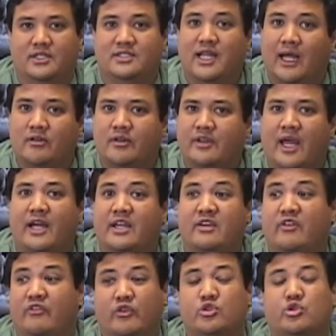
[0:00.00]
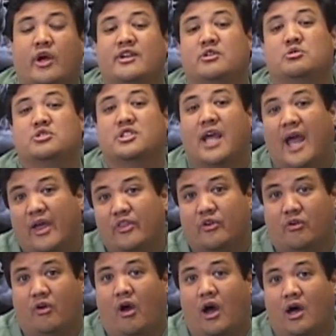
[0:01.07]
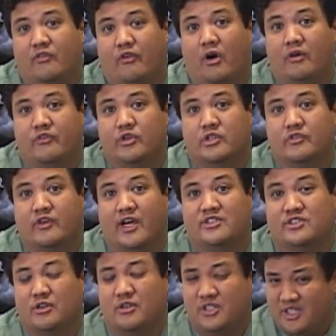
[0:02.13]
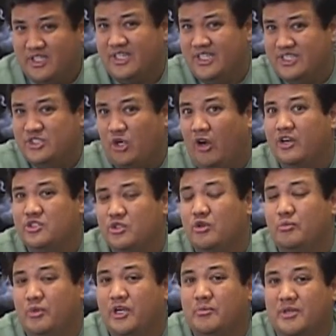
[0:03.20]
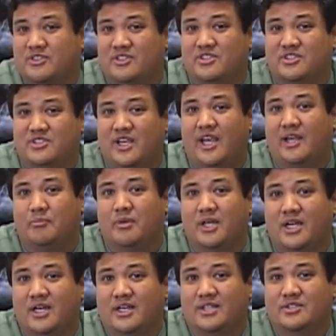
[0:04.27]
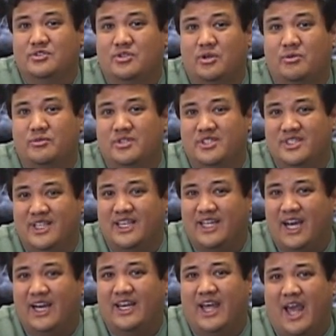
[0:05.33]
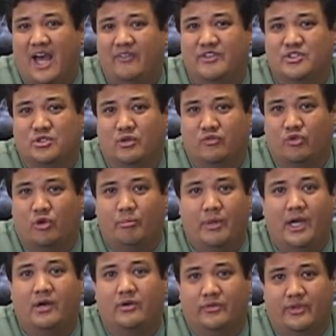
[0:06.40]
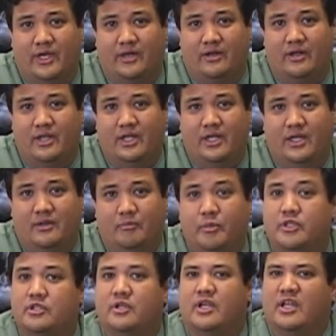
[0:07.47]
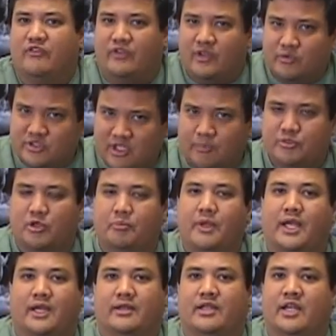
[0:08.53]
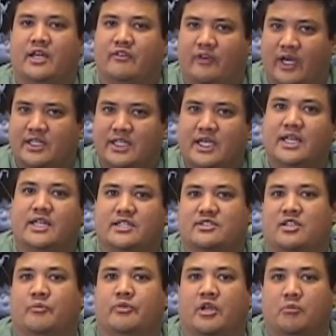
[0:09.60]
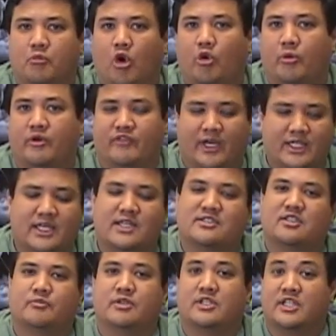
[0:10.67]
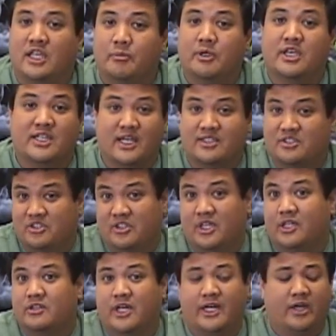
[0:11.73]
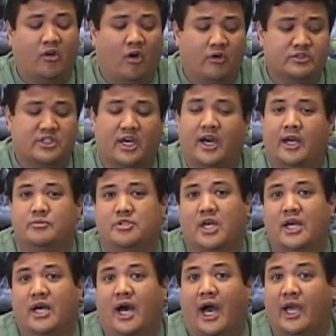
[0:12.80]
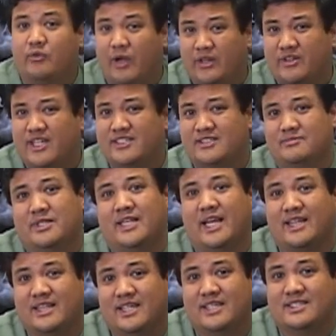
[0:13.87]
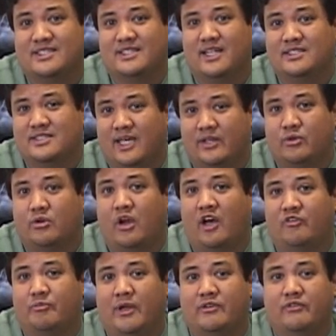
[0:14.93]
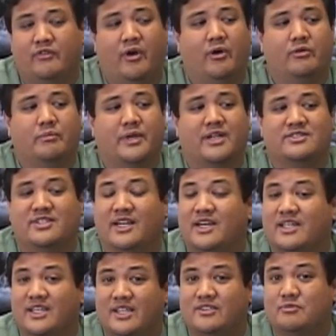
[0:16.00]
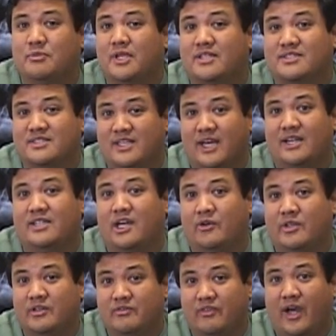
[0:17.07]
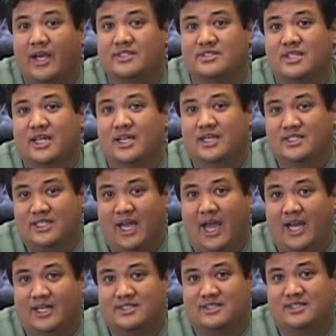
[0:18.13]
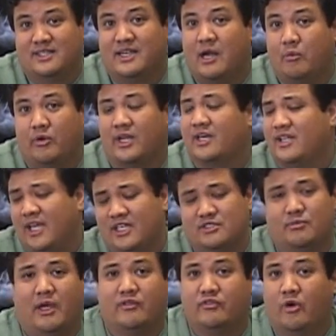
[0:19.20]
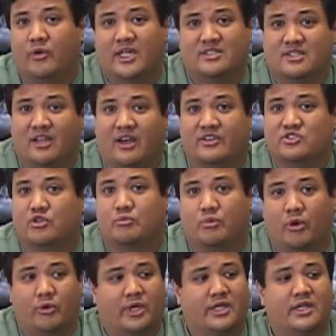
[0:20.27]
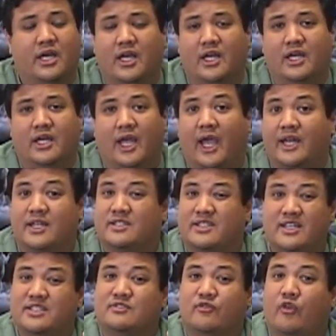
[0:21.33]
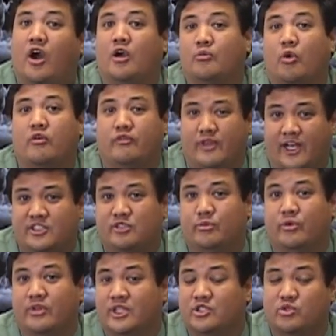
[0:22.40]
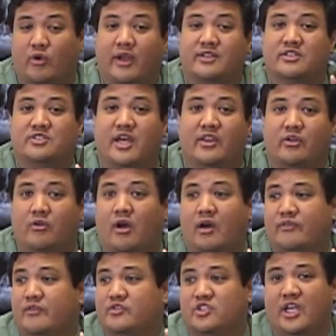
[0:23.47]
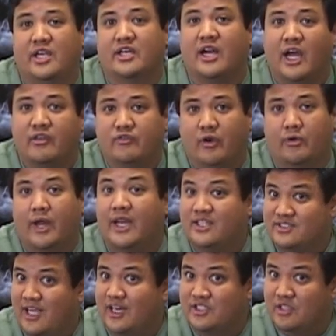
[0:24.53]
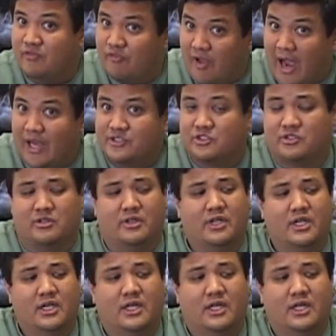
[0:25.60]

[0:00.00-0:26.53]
Not only that, if you try to tether off of your device, they're, they're going to charge you pretty much the same. So you, they kind of have us over a barrel there. But if it was up to me, if I needed something mobile, if I needed something to keep me connected to the internet at all times, I'd rather get something like this than tethered off my phone, because then it gives me a secondary device to access the network in case my phone gets lost or broken. And it is far more flexible than trying to tether off of, say, an iPhone, and it's actually faster.